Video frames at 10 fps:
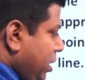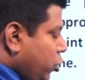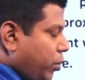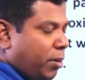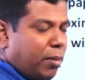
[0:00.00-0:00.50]

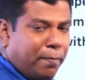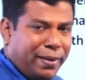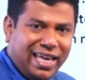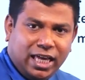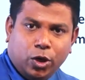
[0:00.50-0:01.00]
You remember
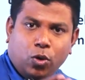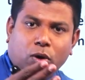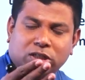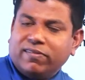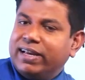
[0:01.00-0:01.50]
PQ
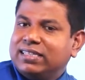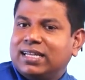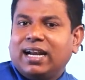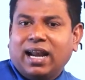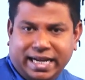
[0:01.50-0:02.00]
was our
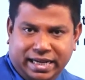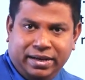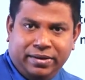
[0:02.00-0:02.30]
incident line.